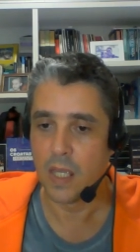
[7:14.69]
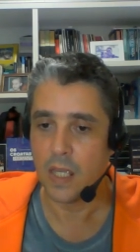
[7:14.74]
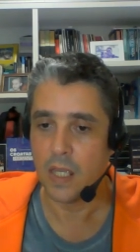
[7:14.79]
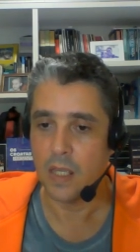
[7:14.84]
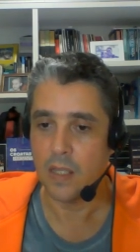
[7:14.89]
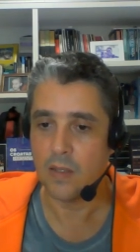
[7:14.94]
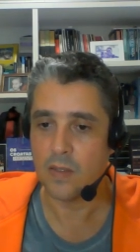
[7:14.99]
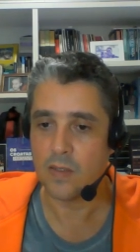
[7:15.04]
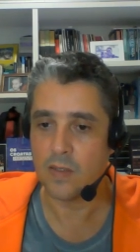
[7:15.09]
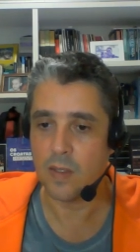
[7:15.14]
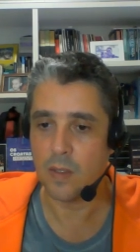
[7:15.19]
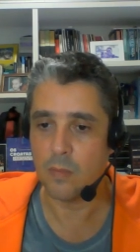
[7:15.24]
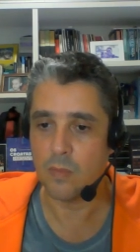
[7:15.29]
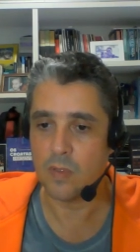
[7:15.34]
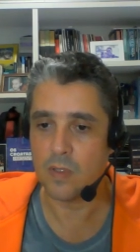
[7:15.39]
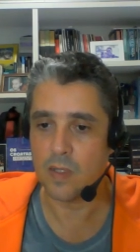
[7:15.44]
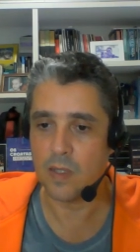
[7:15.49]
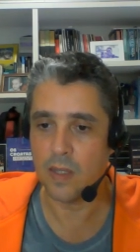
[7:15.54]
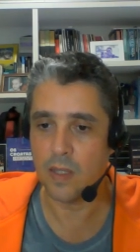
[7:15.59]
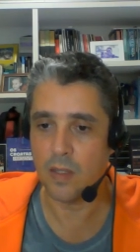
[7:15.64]
It
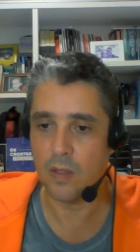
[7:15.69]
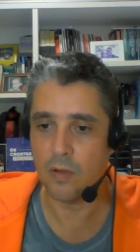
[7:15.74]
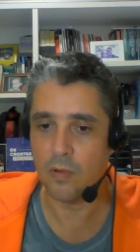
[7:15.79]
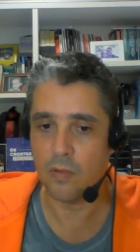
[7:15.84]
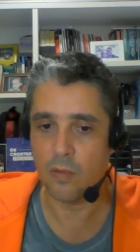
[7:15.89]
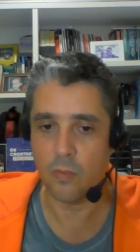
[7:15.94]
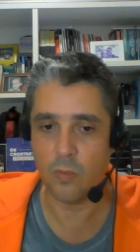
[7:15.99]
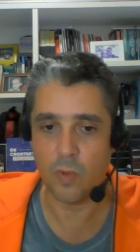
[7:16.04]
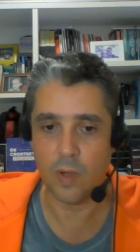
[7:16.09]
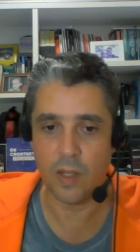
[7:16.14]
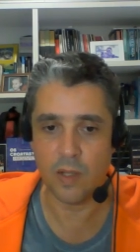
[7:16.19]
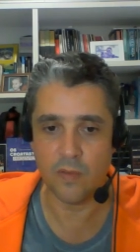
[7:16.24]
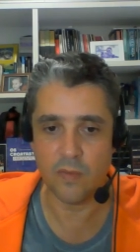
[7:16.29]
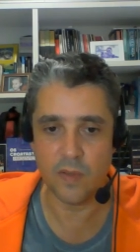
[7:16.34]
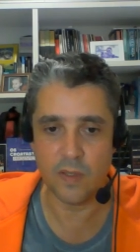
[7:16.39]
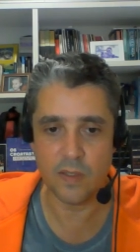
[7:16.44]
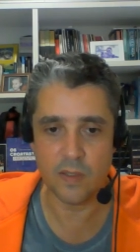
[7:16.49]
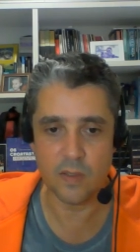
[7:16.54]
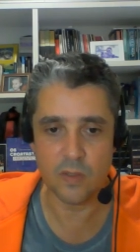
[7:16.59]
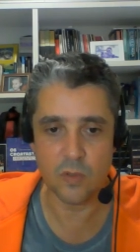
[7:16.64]
seems little
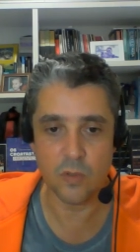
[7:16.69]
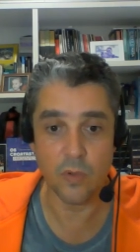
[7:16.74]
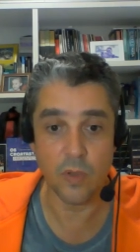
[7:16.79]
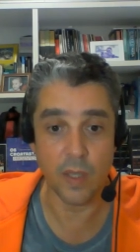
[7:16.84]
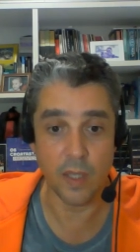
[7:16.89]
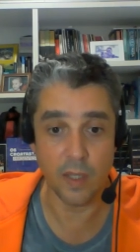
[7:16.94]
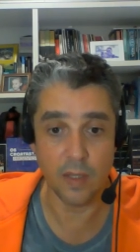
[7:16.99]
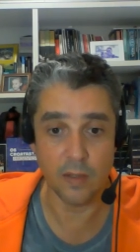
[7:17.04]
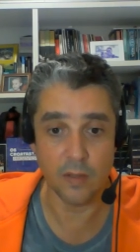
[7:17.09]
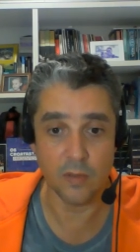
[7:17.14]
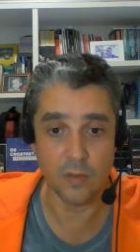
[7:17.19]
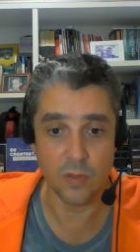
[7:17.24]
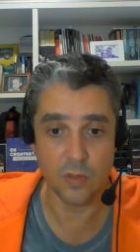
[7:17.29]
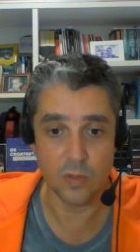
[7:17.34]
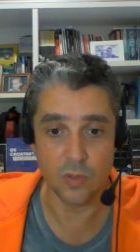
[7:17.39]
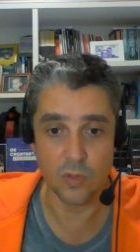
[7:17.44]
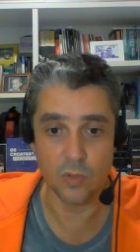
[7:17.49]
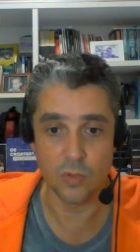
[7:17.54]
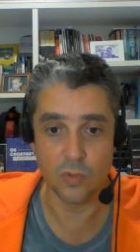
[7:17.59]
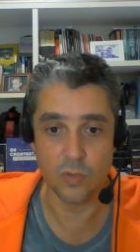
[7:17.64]
relevant to him
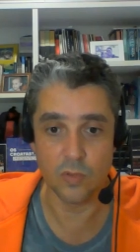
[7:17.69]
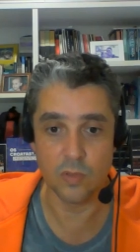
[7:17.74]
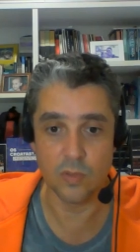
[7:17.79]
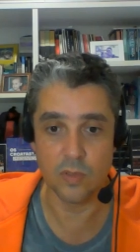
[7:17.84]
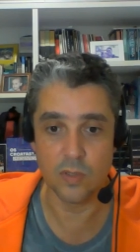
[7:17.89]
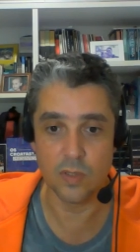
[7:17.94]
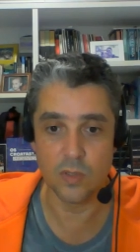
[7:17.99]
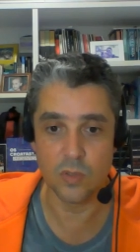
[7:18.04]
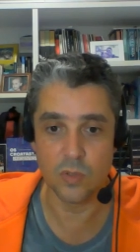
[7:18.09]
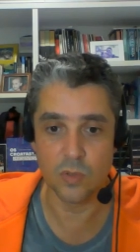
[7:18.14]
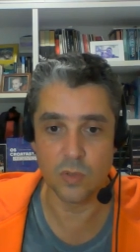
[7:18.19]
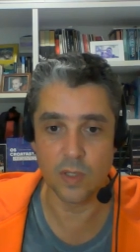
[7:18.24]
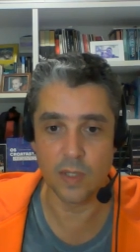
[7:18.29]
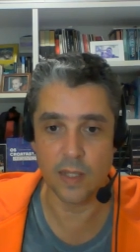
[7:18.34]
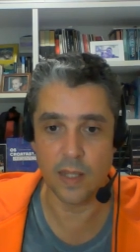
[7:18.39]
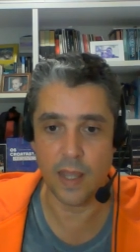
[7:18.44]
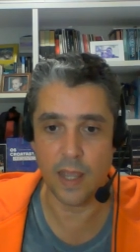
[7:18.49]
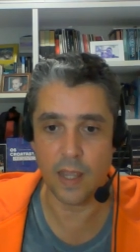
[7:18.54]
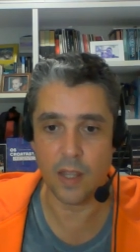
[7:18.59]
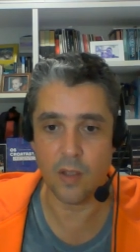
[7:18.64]
due to the
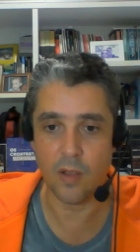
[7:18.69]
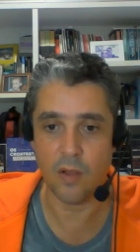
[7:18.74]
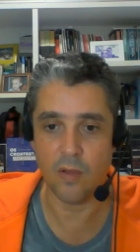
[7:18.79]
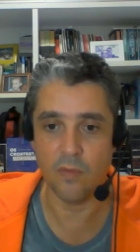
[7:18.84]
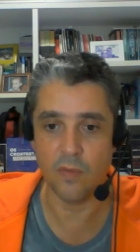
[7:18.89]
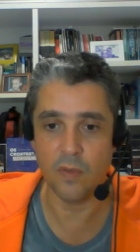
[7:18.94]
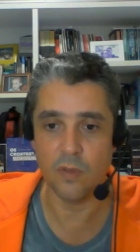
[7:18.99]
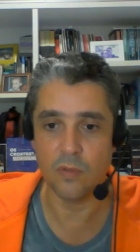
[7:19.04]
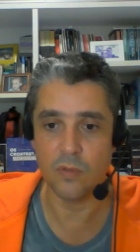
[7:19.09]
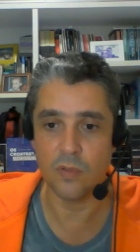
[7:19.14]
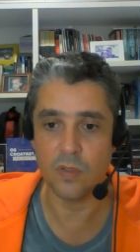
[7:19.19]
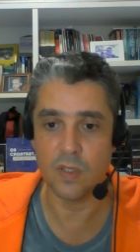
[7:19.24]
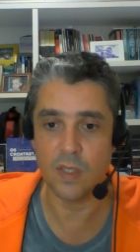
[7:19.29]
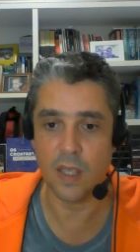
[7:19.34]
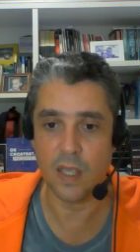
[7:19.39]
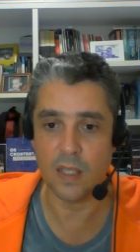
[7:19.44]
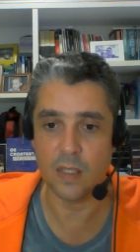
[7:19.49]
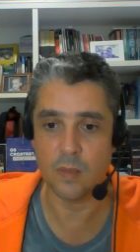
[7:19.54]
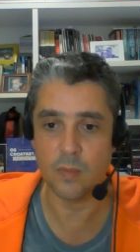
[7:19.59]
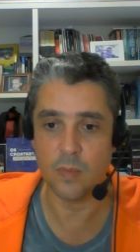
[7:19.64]
lack of
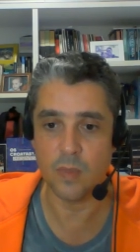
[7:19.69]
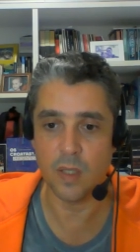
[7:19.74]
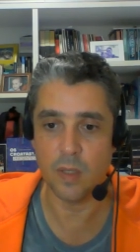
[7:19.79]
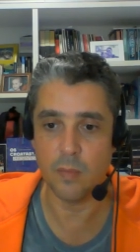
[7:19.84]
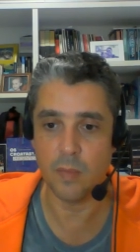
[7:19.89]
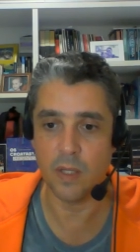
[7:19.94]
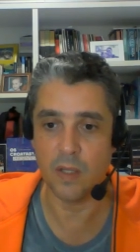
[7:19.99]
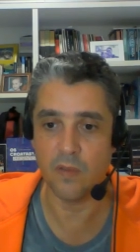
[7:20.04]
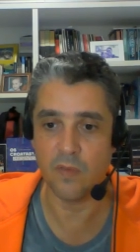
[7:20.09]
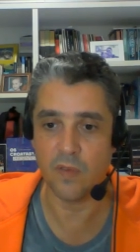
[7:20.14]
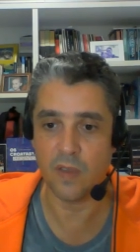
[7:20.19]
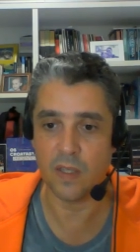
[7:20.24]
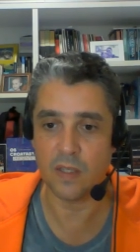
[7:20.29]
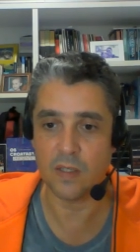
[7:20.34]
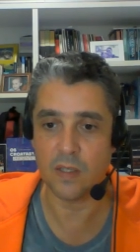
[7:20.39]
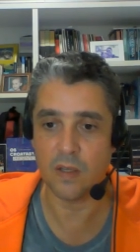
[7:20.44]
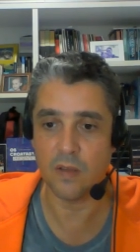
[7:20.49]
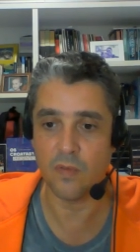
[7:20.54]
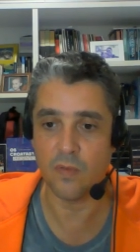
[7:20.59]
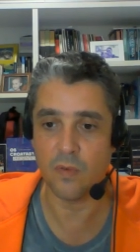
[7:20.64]
enthusiasm he
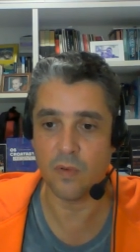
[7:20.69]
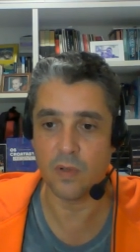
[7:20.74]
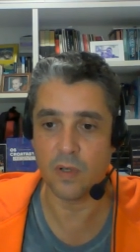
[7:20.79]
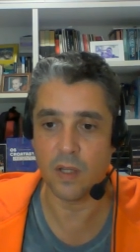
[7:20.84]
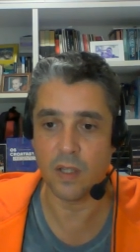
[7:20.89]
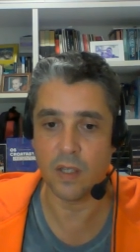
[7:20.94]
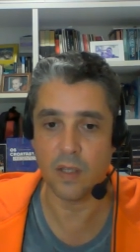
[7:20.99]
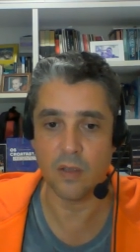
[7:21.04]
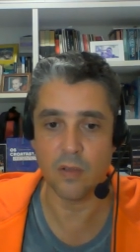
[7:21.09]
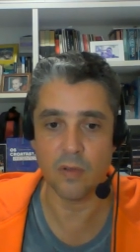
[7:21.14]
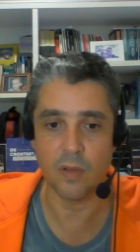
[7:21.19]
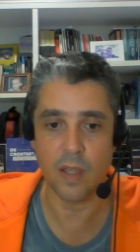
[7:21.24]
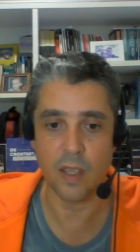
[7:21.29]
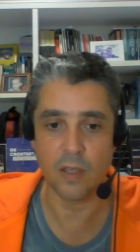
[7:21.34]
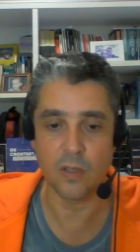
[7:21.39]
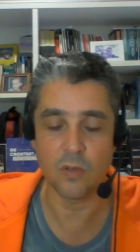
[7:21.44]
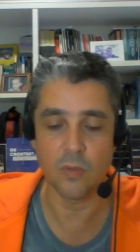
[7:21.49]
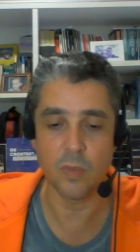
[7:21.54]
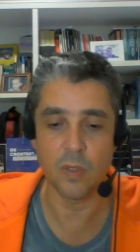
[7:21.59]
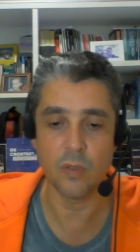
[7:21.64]
manifested for the
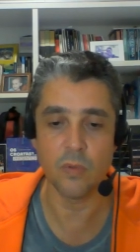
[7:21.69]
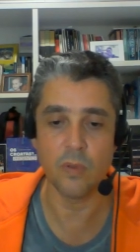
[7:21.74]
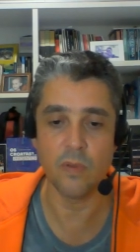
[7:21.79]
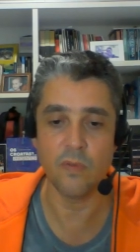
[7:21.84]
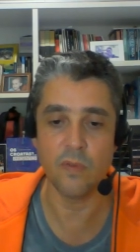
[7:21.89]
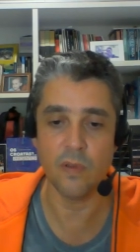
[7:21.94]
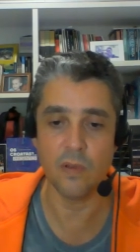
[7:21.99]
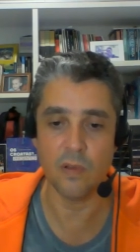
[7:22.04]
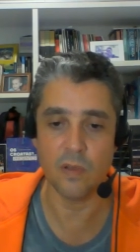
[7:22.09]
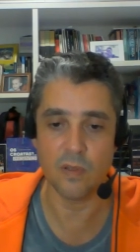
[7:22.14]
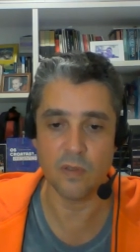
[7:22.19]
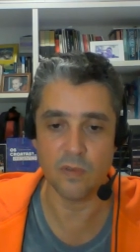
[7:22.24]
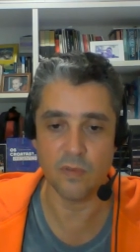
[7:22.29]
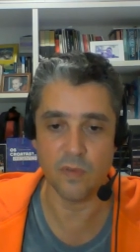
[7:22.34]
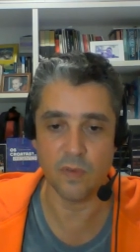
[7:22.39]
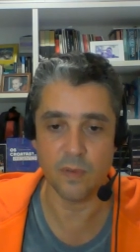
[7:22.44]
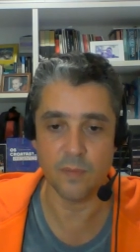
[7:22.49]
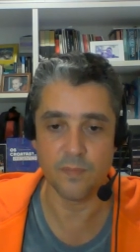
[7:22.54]
connection between philosophy.